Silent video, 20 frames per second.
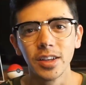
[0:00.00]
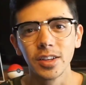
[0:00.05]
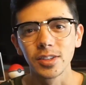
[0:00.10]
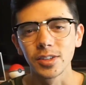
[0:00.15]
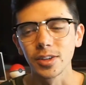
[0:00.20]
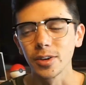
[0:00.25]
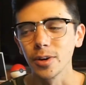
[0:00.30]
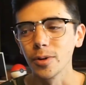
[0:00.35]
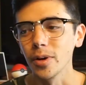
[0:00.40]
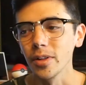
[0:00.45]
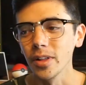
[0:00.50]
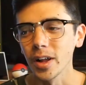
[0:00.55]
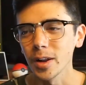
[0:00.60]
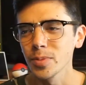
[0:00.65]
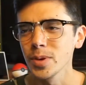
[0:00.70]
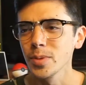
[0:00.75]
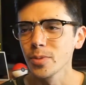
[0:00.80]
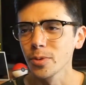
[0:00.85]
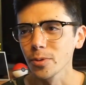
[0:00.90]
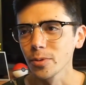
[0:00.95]
So a lot
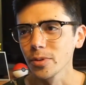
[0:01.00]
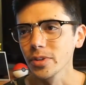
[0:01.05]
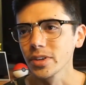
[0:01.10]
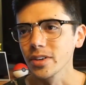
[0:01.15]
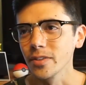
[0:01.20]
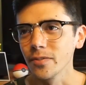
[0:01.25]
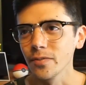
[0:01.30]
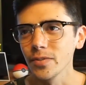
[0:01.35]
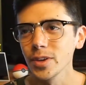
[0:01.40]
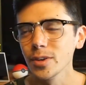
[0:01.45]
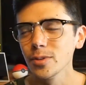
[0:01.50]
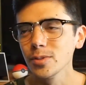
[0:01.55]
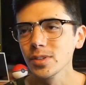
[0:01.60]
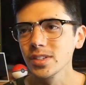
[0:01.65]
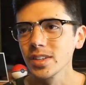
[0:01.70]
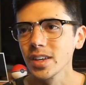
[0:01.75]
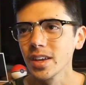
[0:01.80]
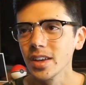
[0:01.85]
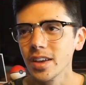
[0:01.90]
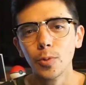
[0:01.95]
of people were really
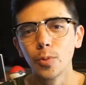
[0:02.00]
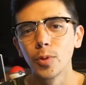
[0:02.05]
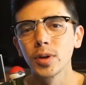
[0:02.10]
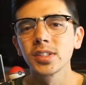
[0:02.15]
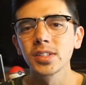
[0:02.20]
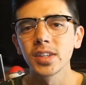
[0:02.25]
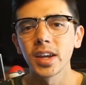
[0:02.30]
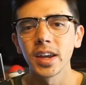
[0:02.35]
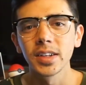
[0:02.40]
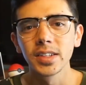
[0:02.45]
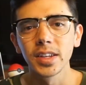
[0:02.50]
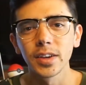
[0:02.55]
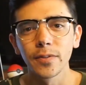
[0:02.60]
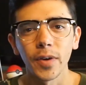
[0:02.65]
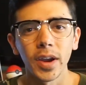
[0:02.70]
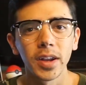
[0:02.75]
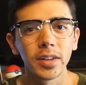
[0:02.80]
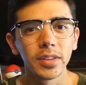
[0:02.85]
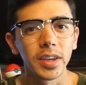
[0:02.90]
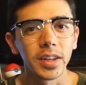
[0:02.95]
confused. Once Niantic
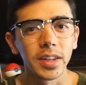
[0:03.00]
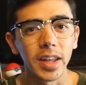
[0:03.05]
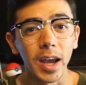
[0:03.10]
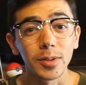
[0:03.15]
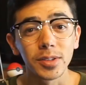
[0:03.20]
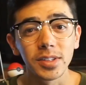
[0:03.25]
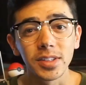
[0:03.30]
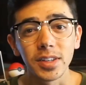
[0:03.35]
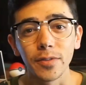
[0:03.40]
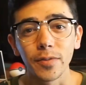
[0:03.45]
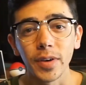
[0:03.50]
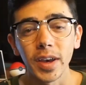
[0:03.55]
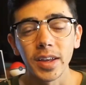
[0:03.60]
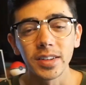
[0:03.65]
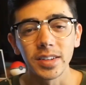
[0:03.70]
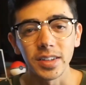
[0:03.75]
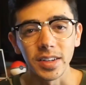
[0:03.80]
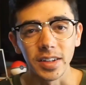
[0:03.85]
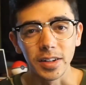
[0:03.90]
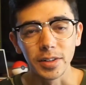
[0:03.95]
finally announced the
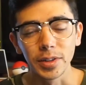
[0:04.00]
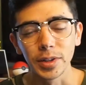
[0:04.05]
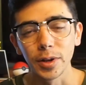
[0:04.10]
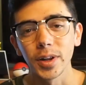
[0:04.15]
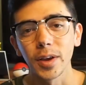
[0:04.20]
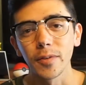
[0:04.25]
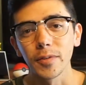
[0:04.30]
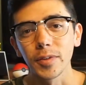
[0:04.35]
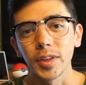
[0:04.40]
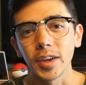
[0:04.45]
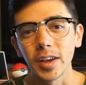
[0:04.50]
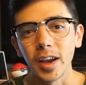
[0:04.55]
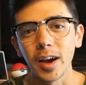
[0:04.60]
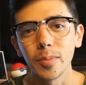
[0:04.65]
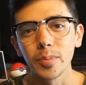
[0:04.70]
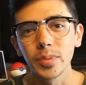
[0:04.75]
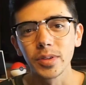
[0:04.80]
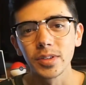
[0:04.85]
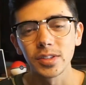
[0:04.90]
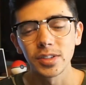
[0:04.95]
event, it cleared everything
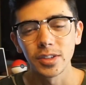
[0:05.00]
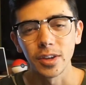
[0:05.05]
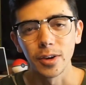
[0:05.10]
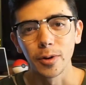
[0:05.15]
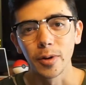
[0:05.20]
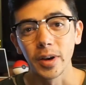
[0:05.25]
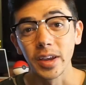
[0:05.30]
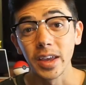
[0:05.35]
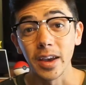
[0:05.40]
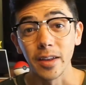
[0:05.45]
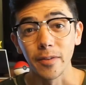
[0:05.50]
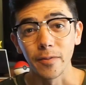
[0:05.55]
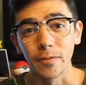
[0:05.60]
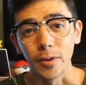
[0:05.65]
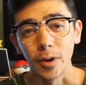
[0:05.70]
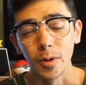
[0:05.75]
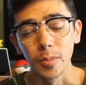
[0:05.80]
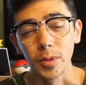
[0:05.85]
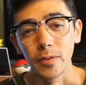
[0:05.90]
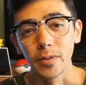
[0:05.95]
up. So again,
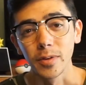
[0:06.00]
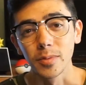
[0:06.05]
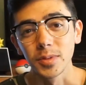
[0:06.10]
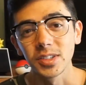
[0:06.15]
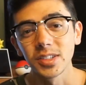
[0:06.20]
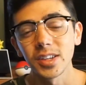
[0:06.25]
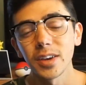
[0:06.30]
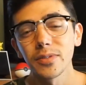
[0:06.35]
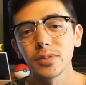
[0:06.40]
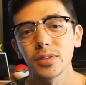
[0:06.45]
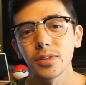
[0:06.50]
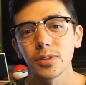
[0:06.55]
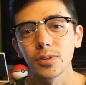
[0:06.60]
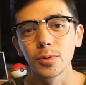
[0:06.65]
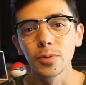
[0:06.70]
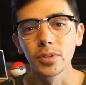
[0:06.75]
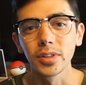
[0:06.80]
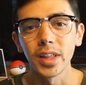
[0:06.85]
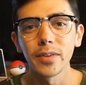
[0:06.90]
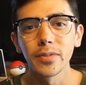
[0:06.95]
from November seventh
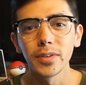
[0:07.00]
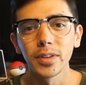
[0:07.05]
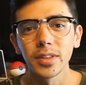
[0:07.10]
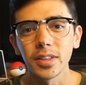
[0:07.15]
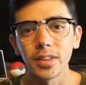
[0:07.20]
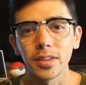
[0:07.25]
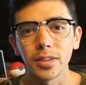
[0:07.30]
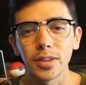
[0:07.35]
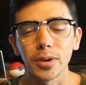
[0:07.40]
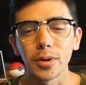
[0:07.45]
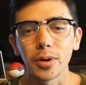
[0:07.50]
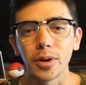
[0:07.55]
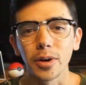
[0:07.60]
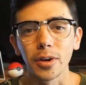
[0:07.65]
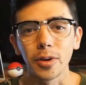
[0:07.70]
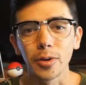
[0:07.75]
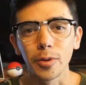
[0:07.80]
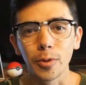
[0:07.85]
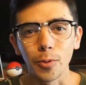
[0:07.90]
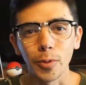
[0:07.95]
through eleventh, there
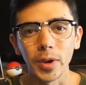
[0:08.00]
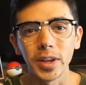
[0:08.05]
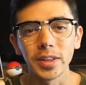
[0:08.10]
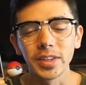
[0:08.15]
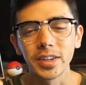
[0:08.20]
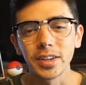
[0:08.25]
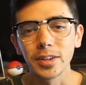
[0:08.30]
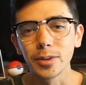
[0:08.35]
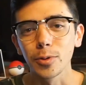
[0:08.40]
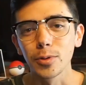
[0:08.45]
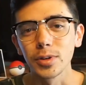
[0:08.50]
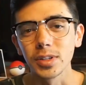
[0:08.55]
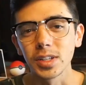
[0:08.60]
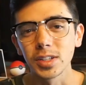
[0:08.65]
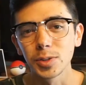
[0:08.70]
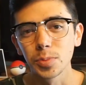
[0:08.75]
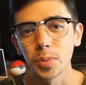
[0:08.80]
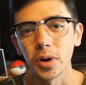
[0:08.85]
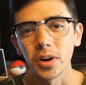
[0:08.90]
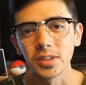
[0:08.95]
are greatly
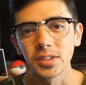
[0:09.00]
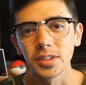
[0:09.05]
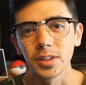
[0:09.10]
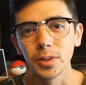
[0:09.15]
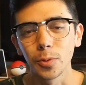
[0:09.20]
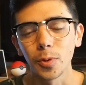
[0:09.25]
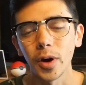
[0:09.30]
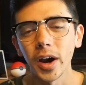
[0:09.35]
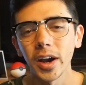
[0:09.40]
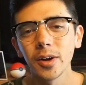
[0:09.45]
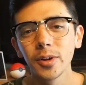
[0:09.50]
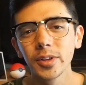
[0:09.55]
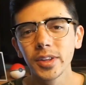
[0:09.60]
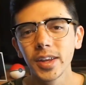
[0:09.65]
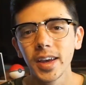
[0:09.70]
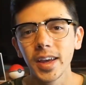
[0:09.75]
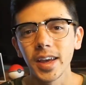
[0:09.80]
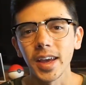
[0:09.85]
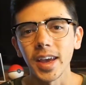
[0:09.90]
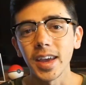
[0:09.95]
increased spawns in the wild
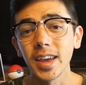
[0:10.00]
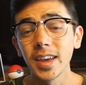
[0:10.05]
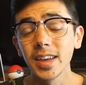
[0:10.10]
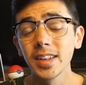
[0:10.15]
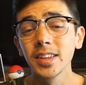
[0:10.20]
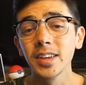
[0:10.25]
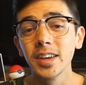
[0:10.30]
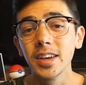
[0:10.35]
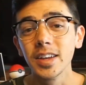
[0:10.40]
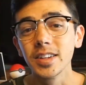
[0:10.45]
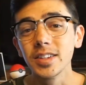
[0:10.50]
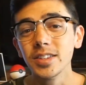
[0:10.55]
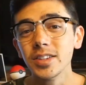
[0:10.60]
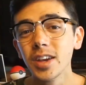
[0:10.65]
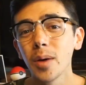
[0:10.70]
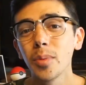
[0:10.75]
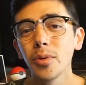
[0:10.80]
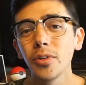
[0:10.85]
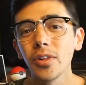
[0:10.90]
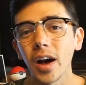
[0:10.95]
and
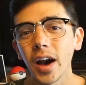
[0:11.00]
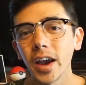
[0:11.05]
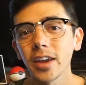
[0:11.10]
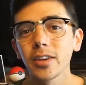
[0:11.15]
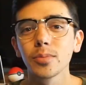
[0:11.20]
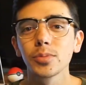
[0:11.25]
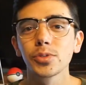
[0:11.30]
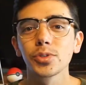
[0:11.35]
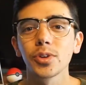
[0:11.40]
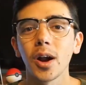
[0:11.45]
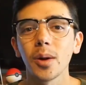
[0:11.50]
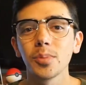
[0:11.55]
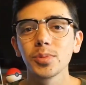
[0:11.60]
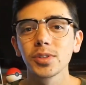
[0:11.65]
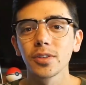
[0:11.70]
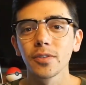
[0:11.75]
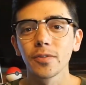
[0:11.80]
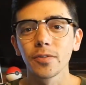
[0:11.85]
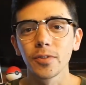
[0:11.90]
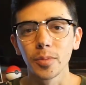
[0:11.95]
double item
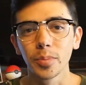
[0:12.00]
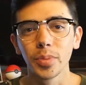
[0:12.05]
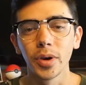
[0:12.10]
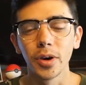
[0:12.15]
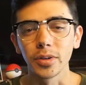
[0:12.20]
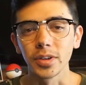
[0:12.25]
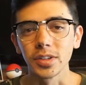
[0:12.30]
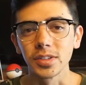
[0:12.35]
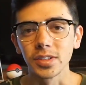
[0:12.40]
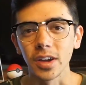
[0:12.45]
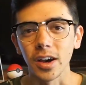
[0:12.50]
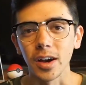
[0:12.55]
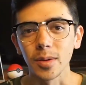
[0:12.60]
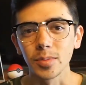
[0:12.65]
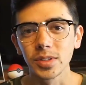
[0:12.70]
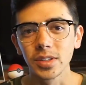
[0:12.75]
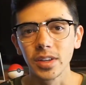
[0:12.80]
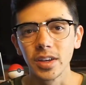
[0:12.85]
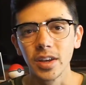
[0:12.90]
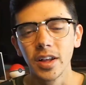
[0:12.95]
drops from
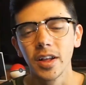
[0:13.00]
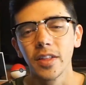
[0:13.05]
Pokestops.